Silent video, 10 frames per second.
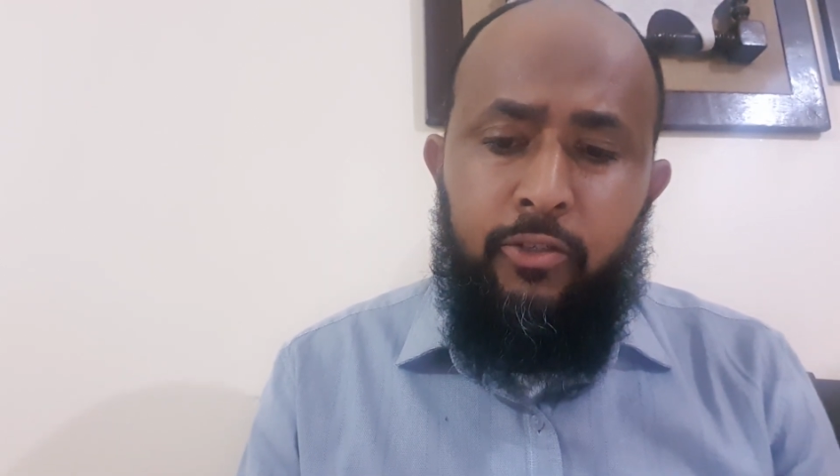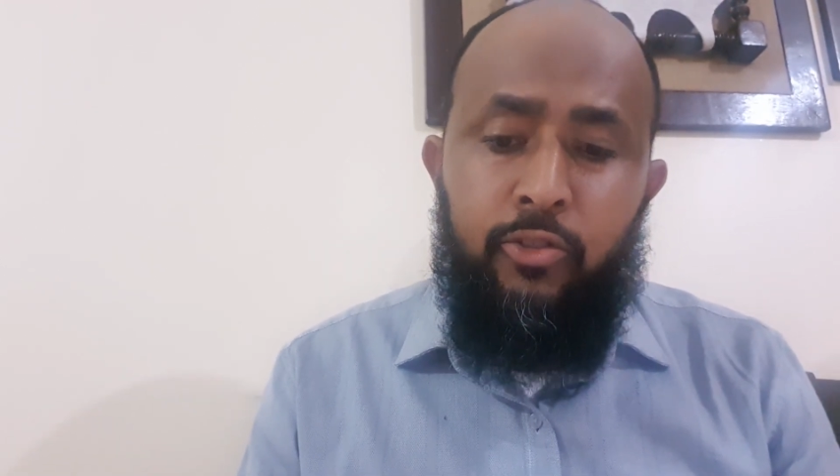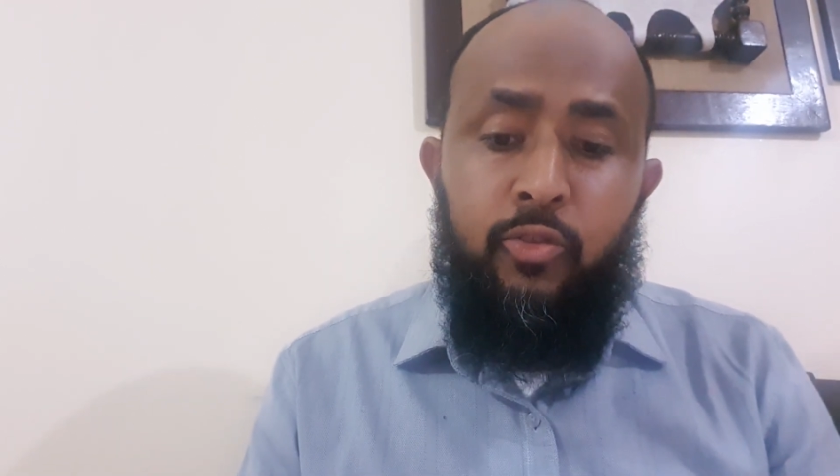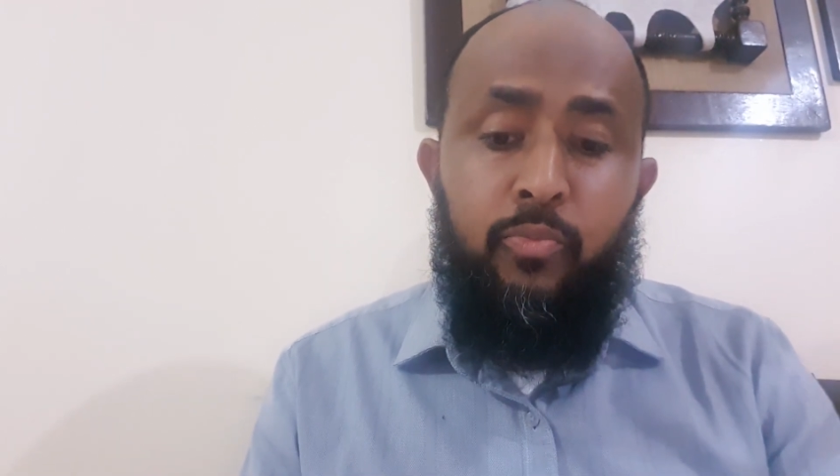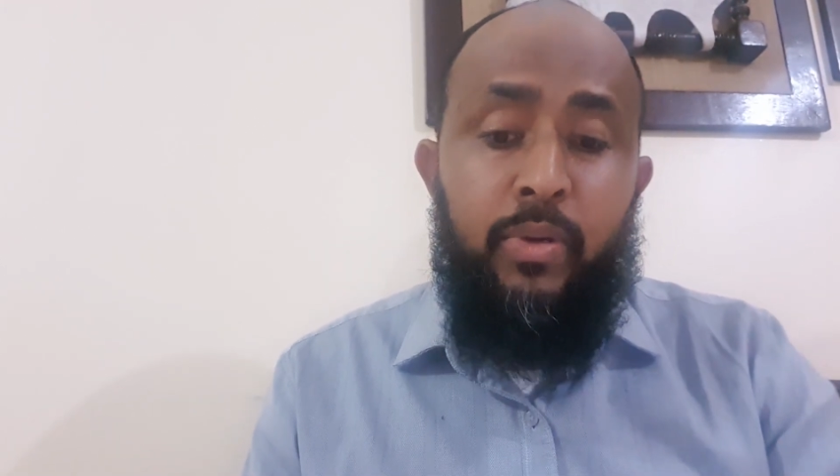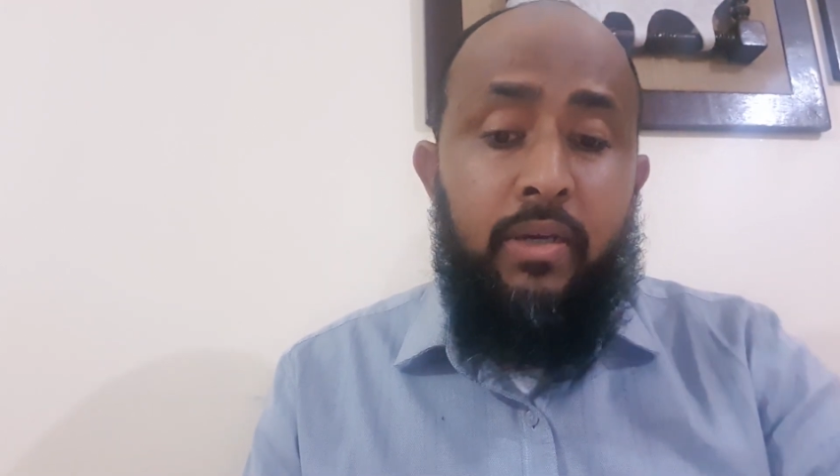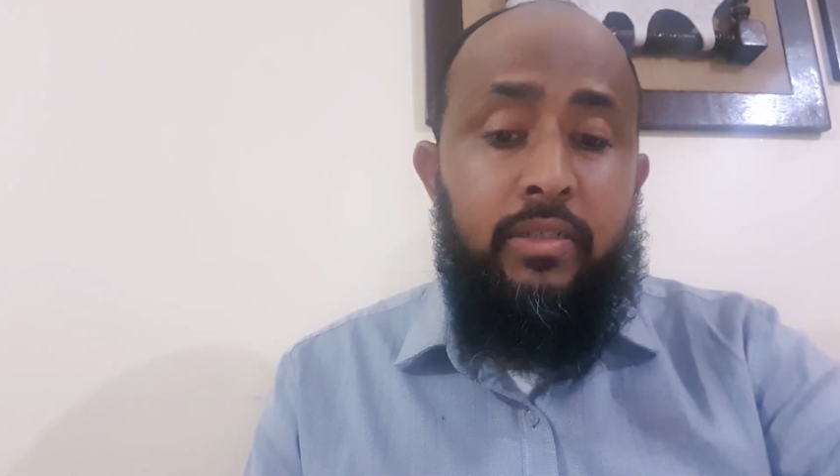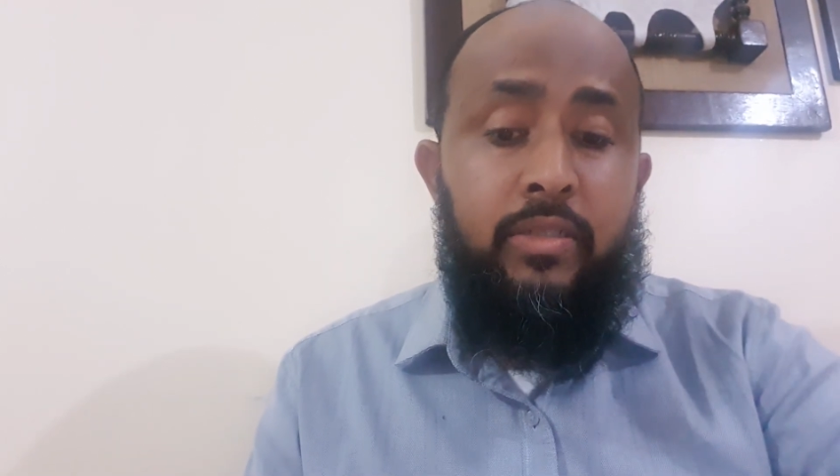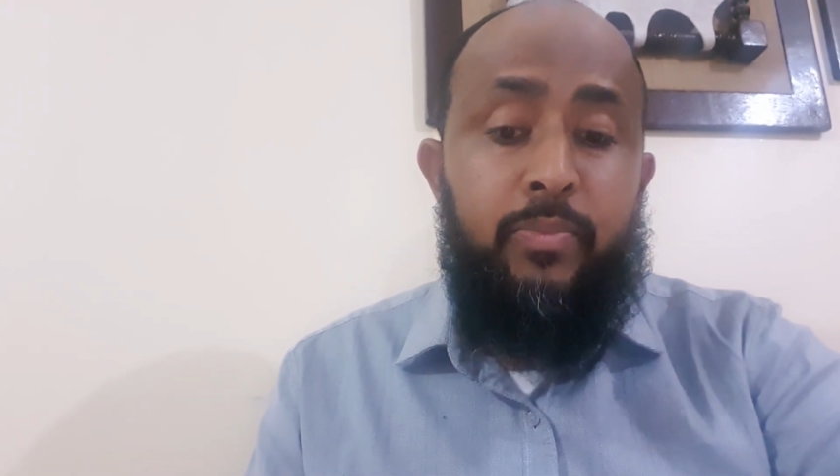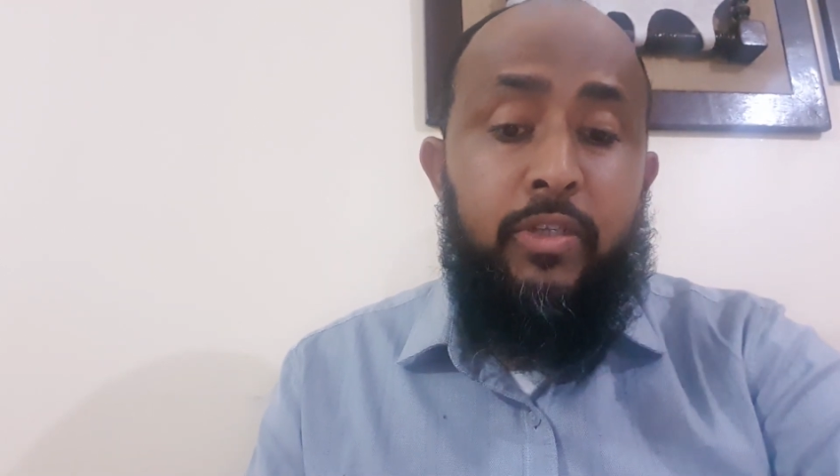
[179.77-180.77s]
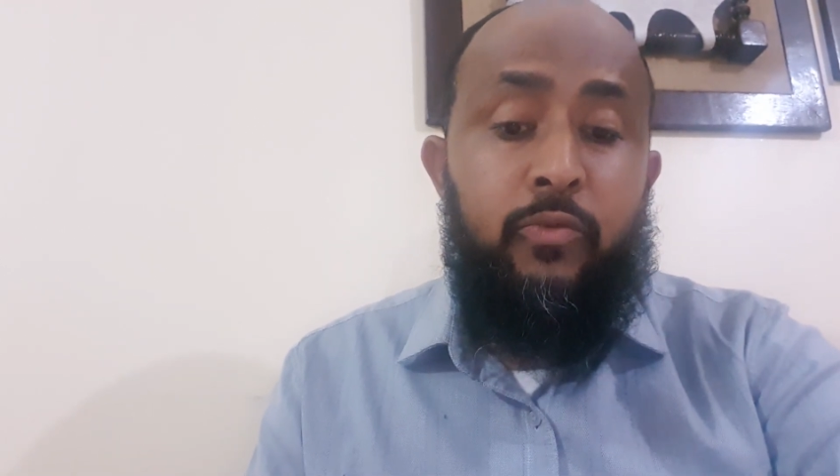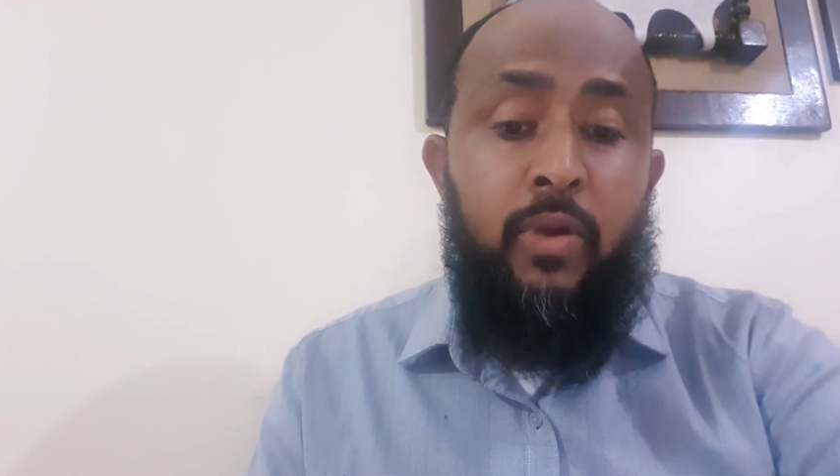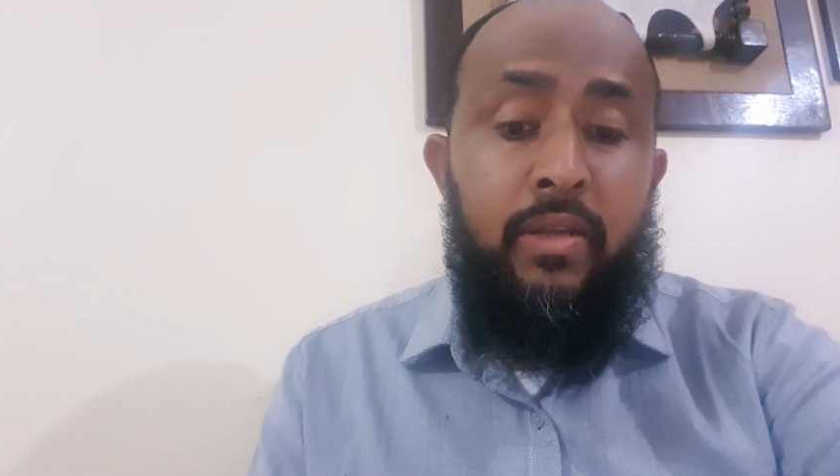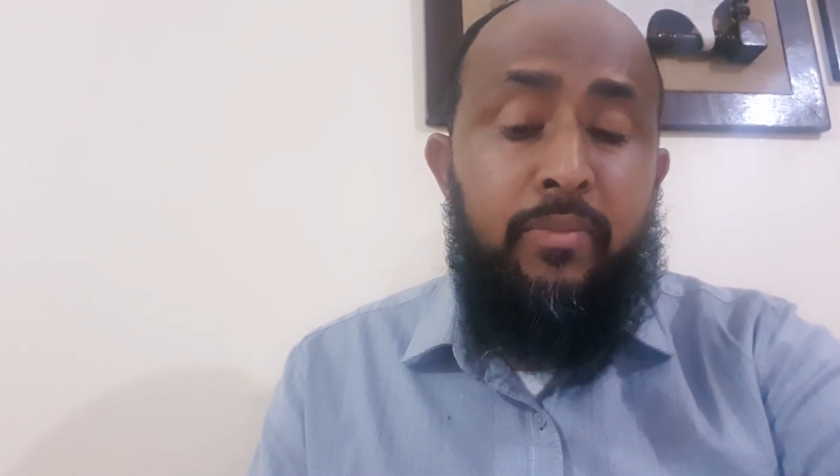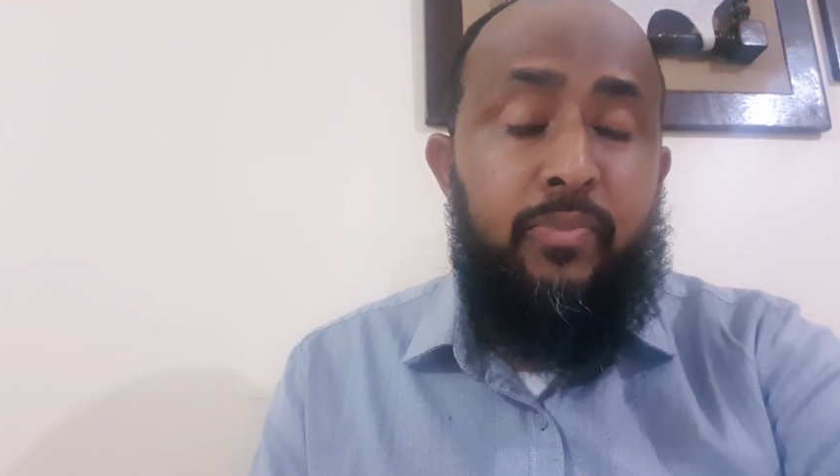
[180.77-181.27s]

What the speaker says: two parts, but one